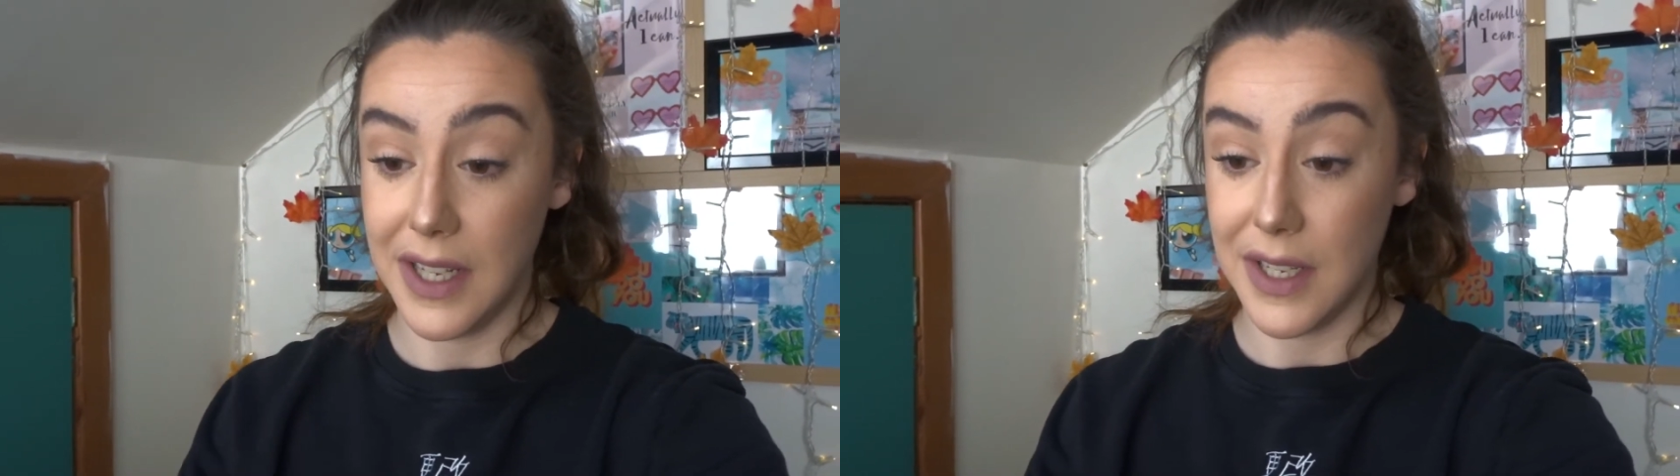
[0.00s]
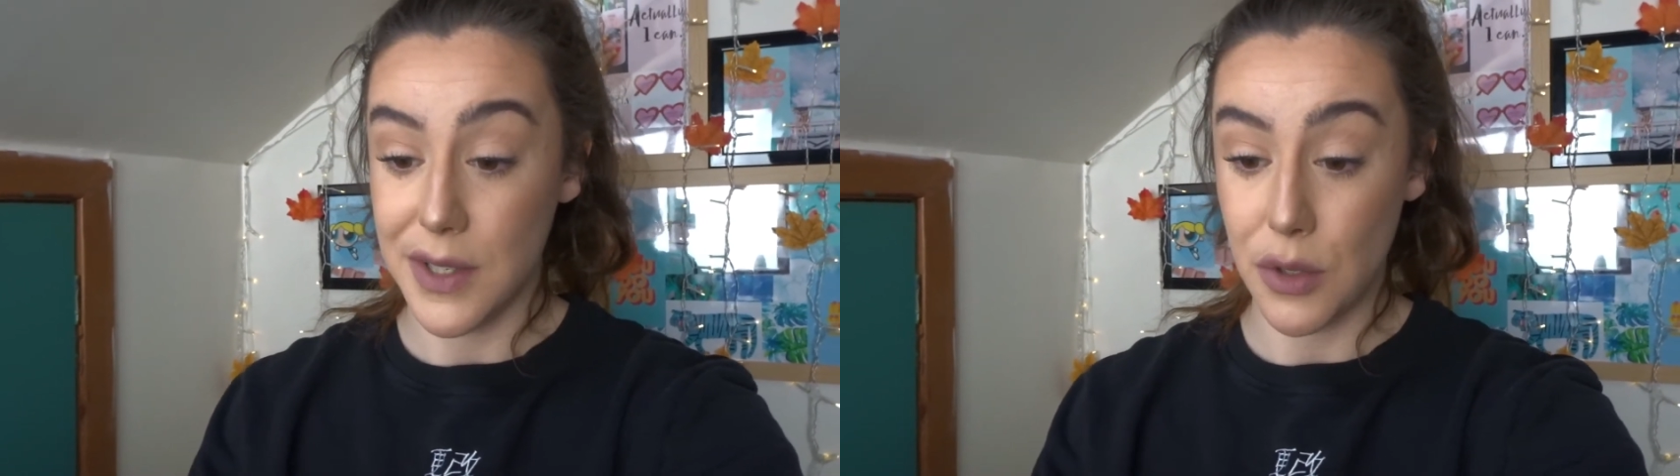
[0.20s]

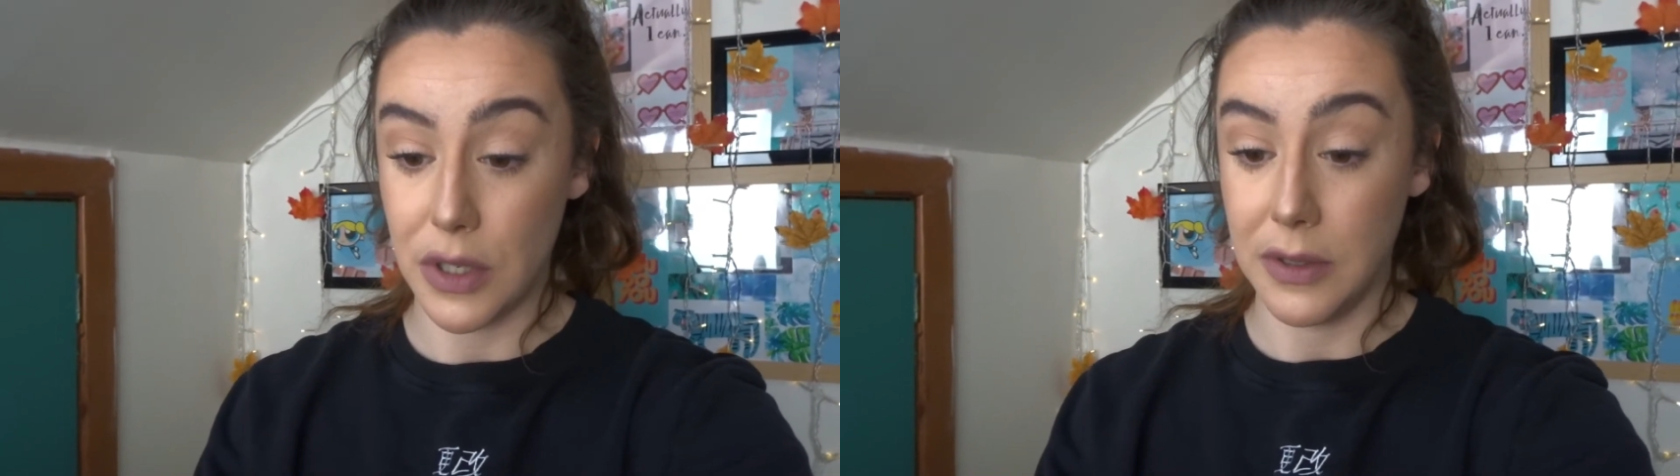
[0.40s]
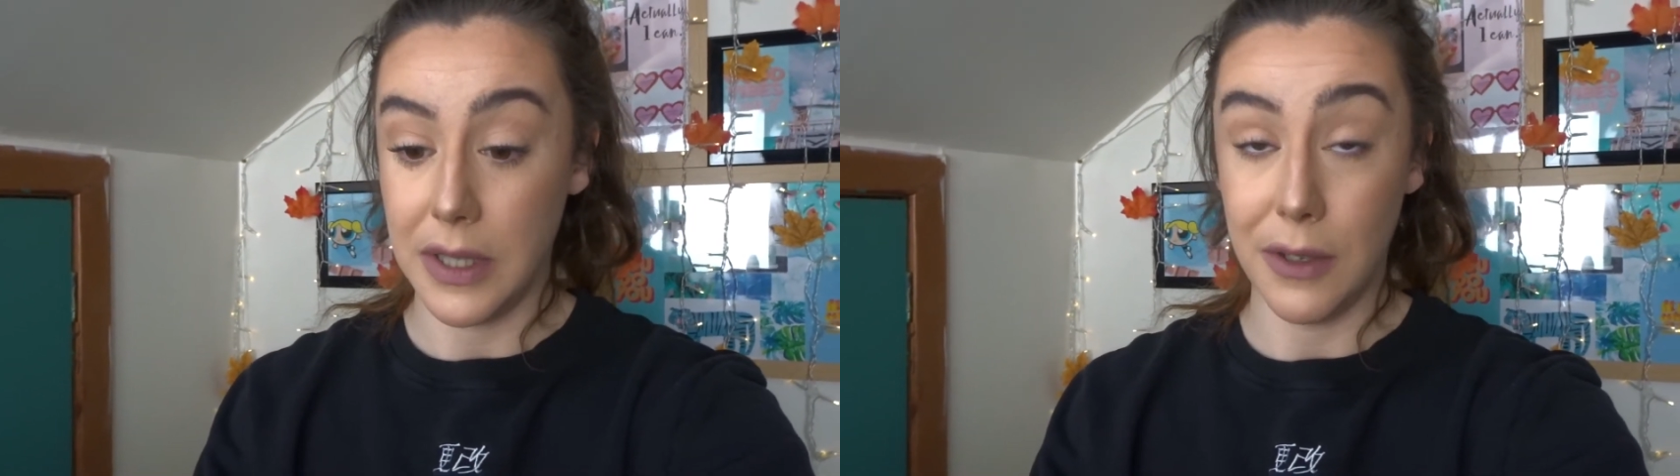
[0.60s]
a sort
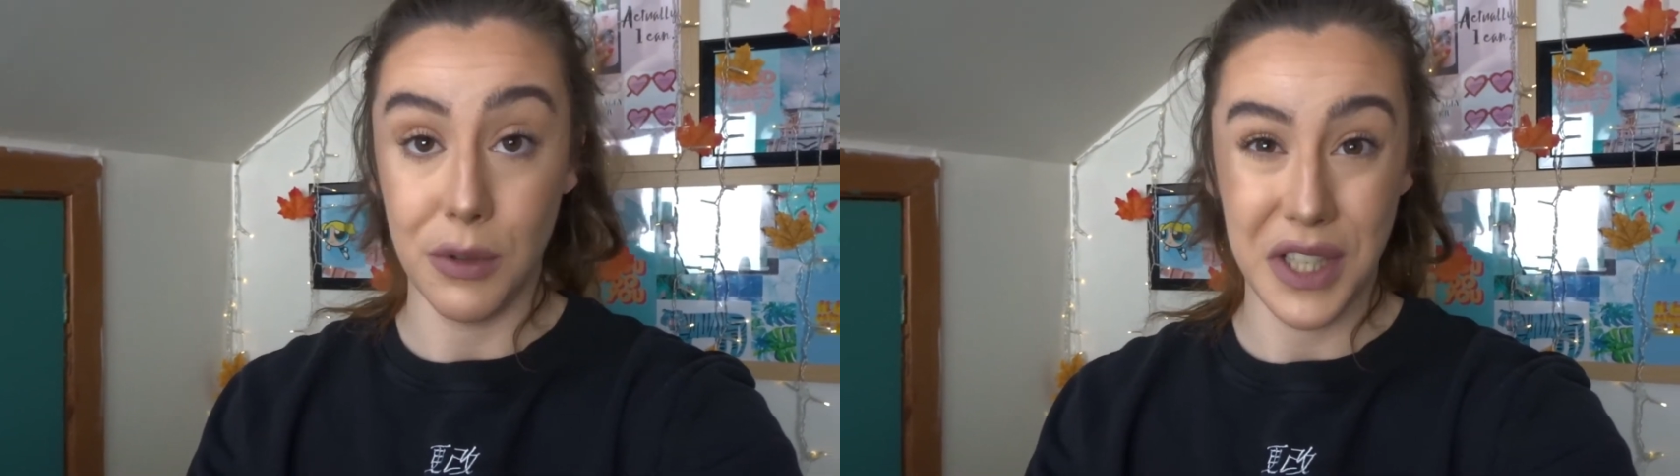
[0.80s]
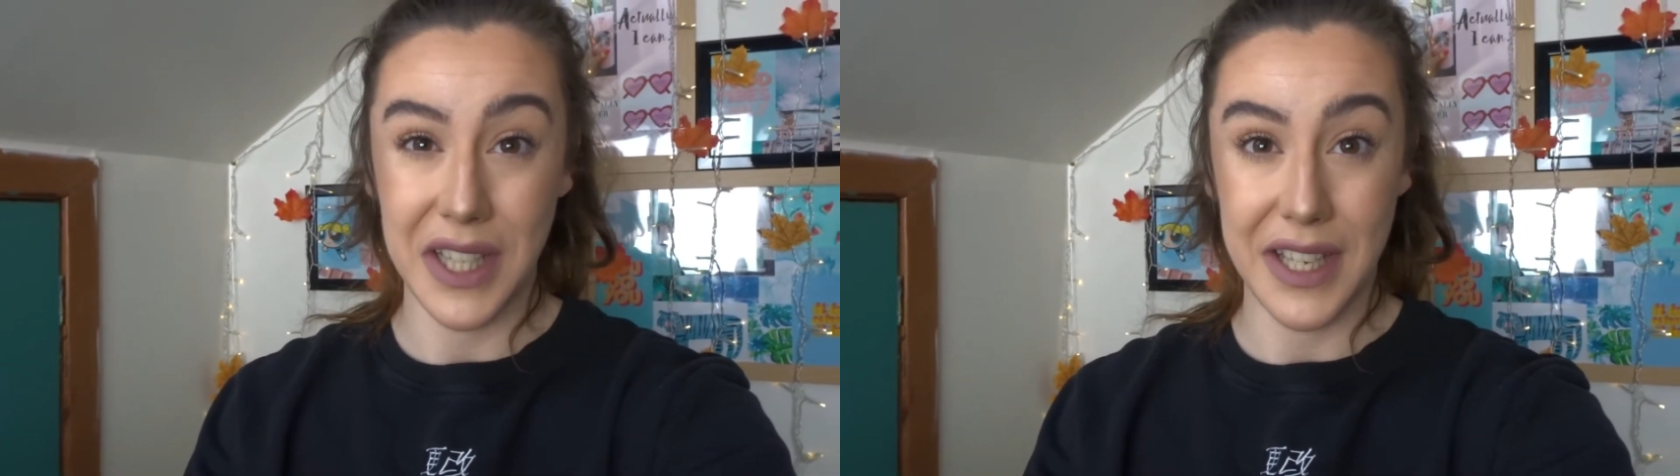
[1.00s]
of little
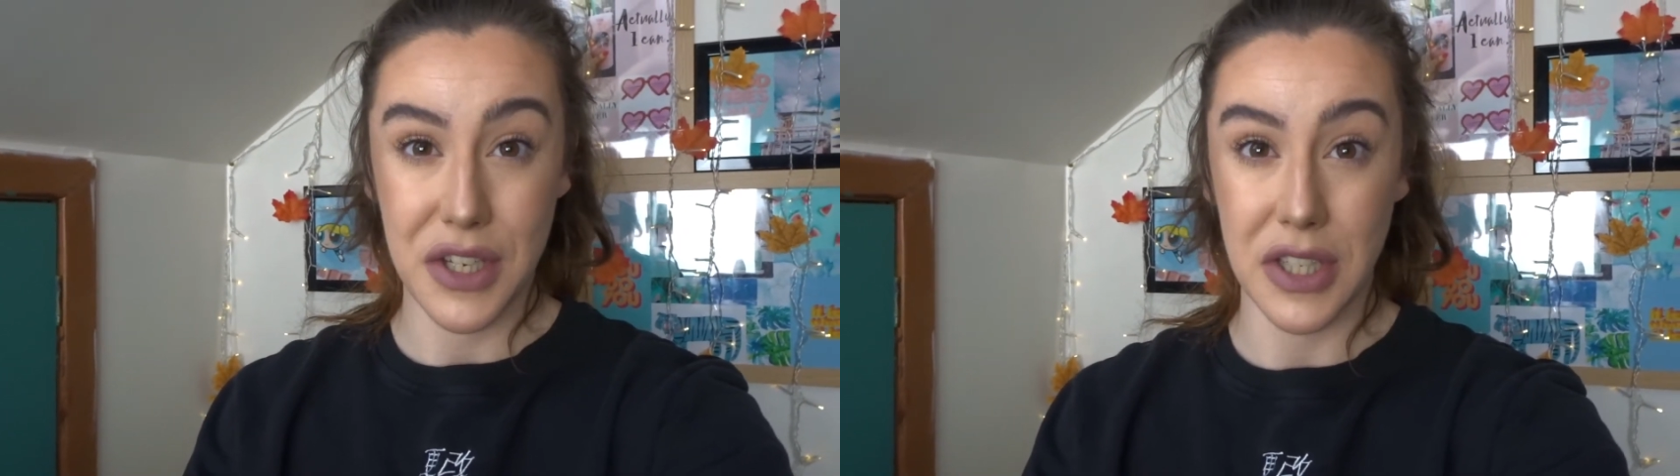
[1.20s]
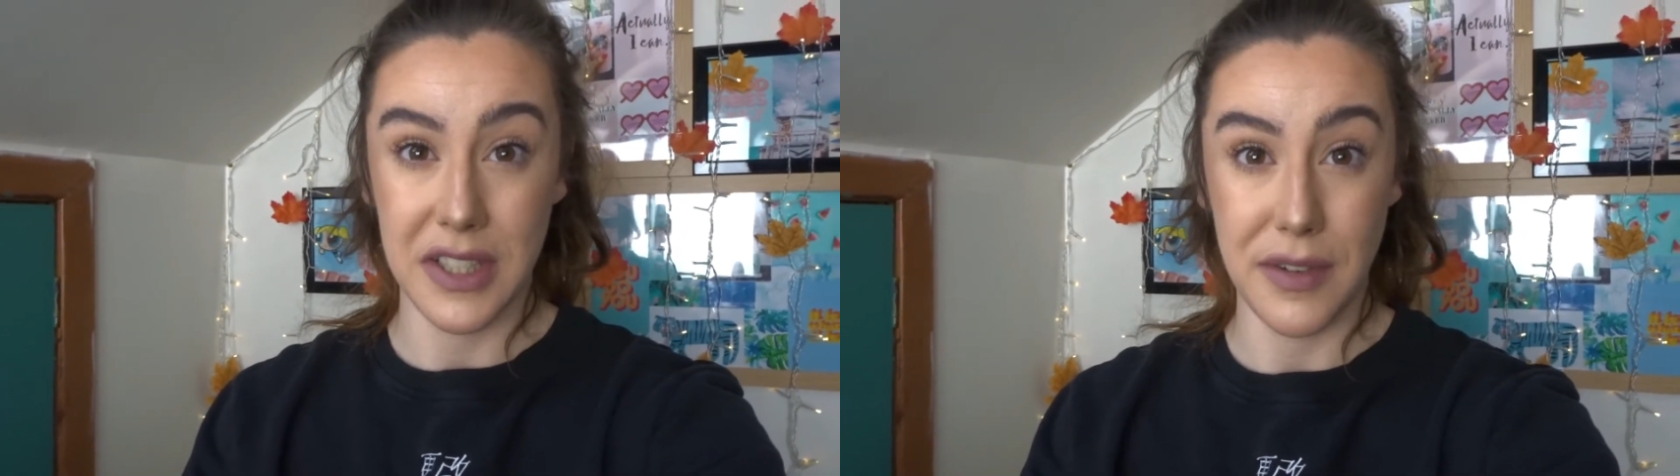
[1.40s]

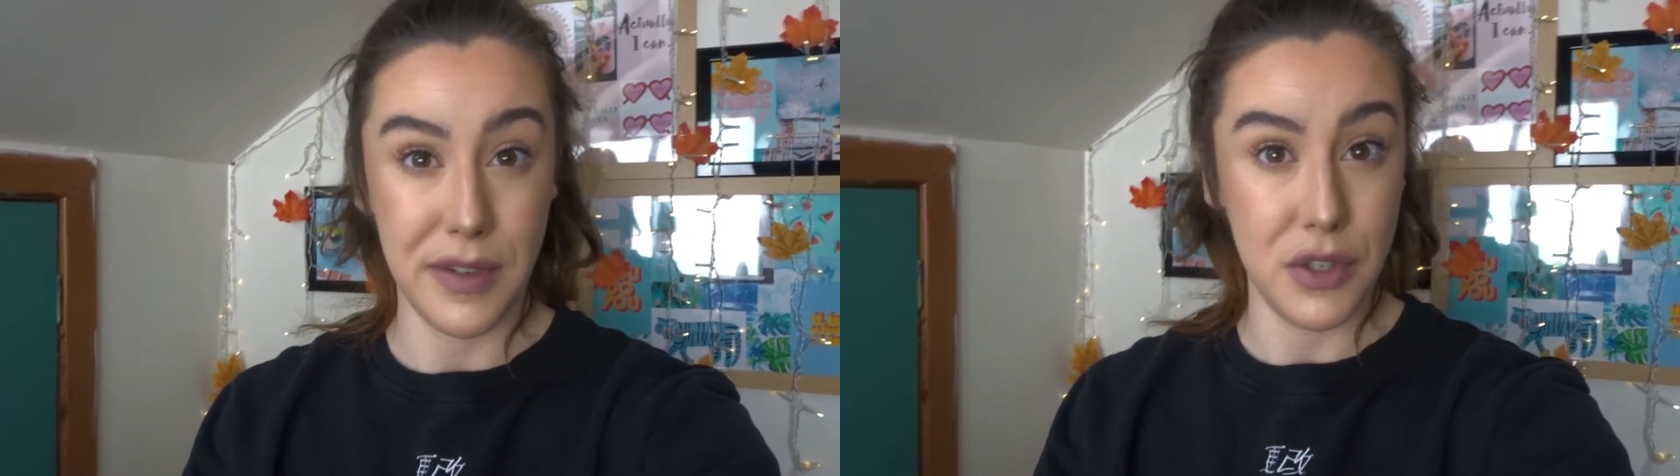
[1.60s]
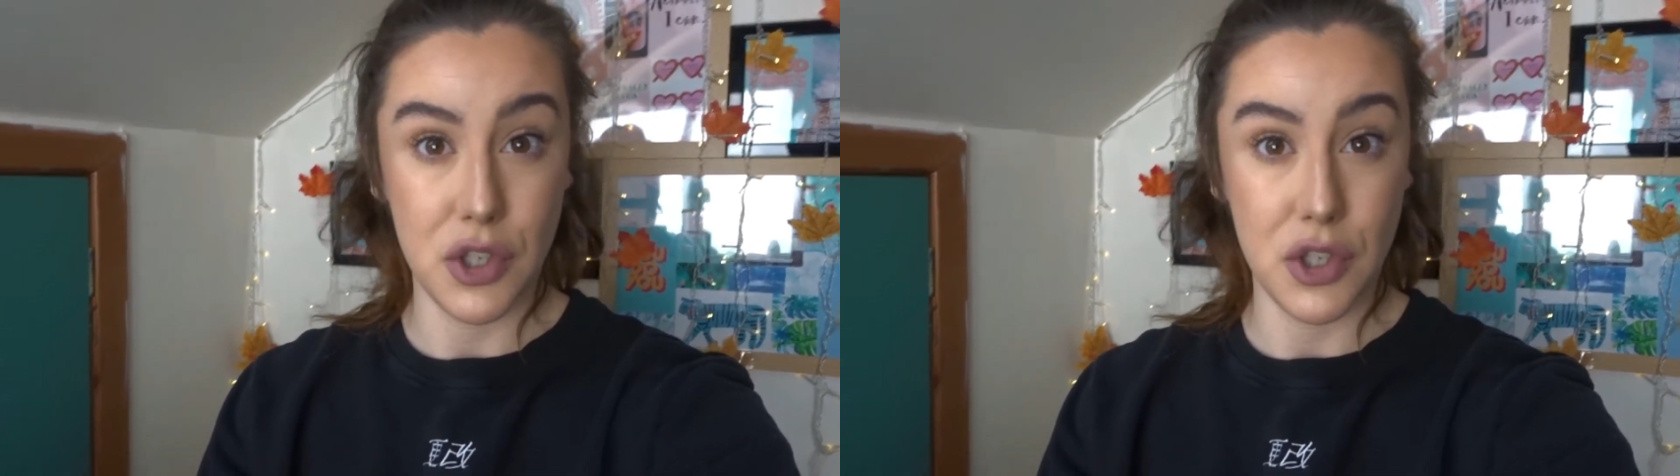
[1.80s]
collection of different